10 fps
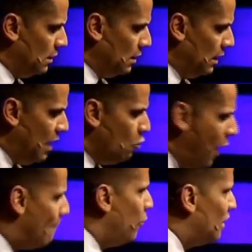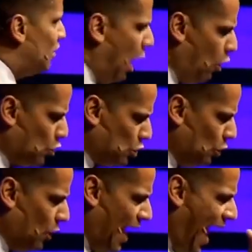He wept with those who
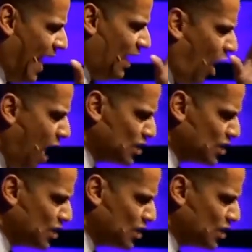had lost